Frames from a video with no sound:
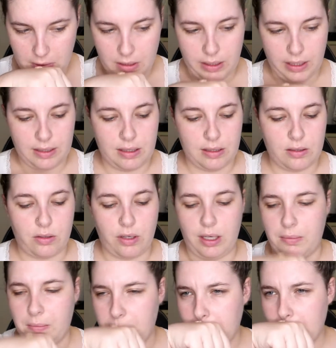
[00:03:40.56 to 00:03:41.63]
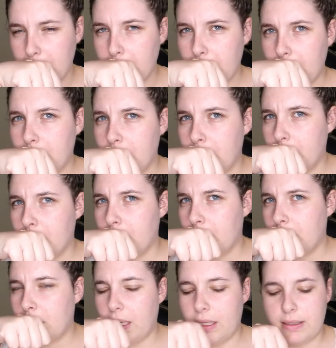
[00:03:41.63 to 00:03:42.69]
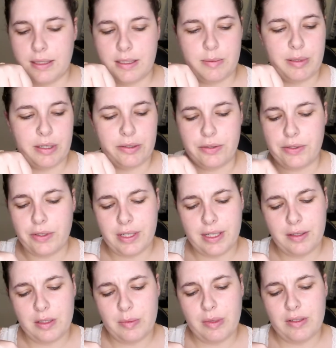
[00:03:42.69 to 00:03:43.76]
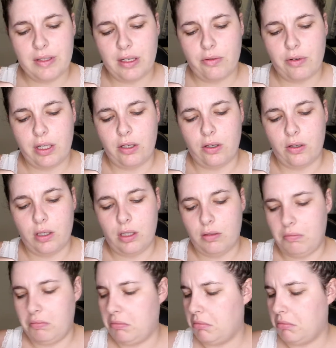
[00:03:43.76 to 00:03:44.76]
like sunscreen. It does, but it also kind of smells like Greek yogurt.